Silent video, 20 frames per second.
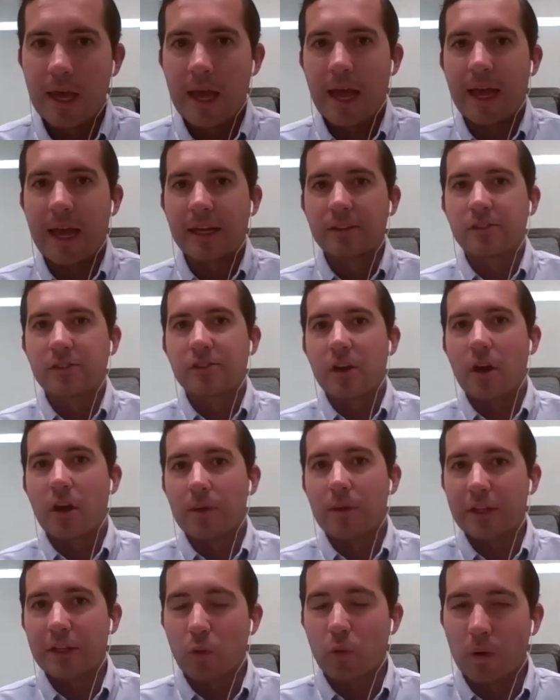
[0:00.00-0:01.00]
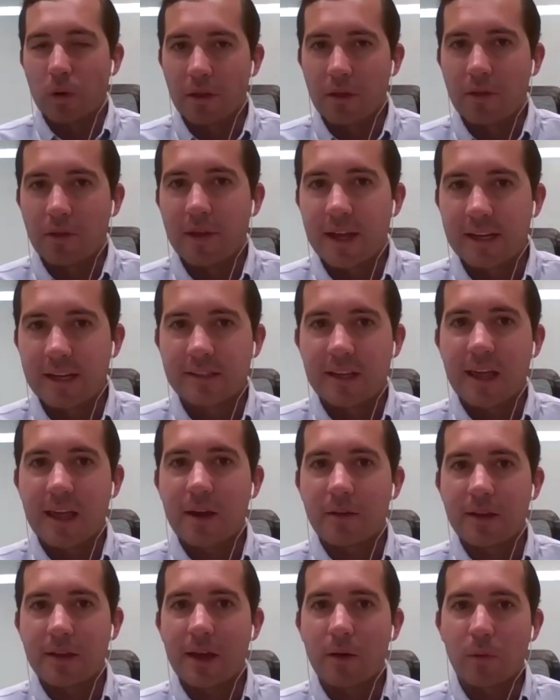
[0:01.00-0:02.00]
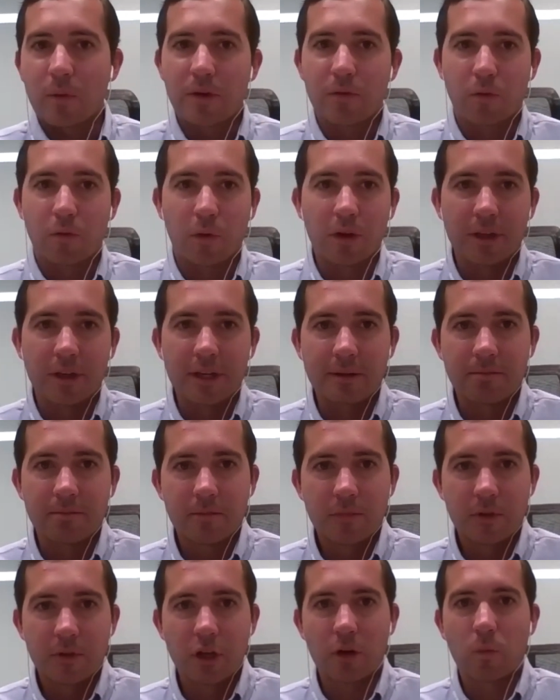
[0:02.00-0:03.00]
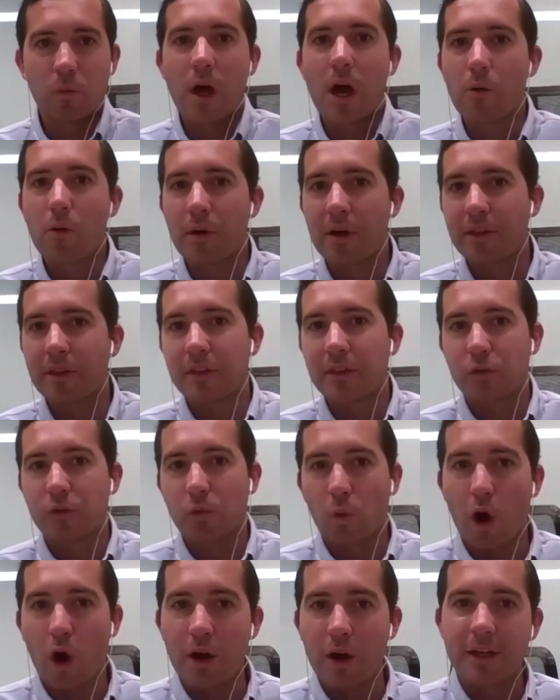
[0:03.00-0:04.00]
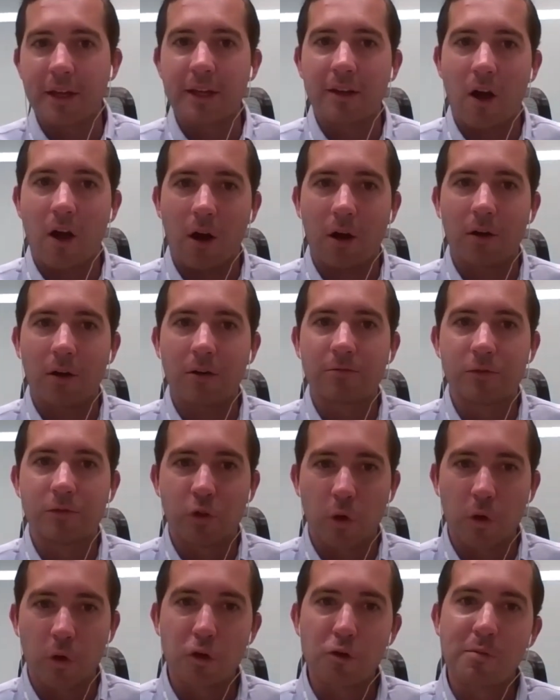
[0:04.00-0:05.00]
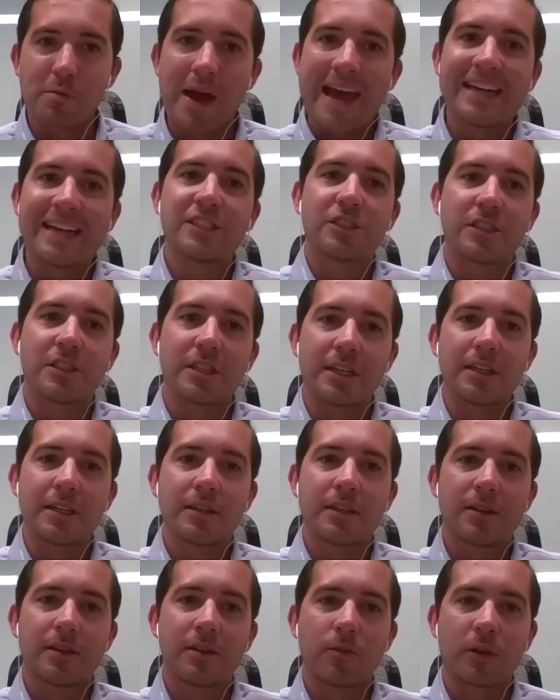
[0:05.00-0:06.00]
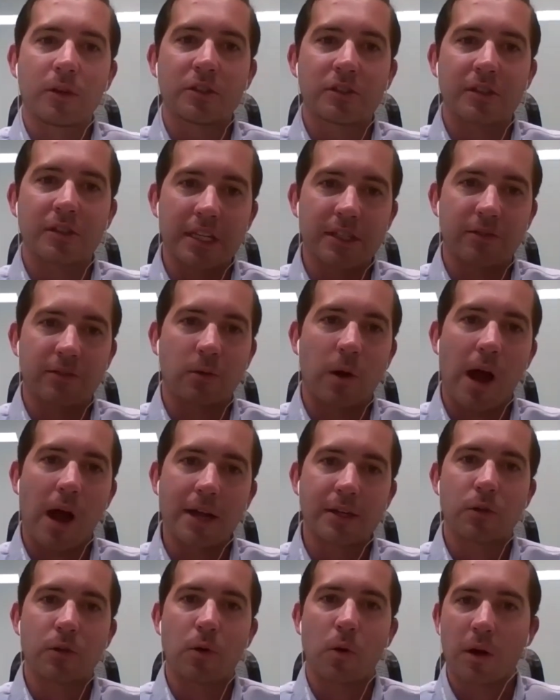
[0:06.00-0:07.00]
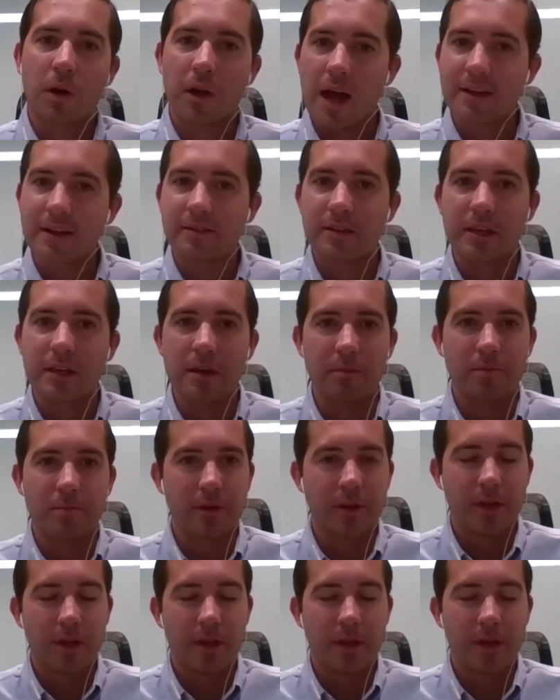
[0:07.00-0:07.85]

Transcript: And so that's one of the things that, that we've really done well with is running our drill lube H D, which stands for high torque, high temp,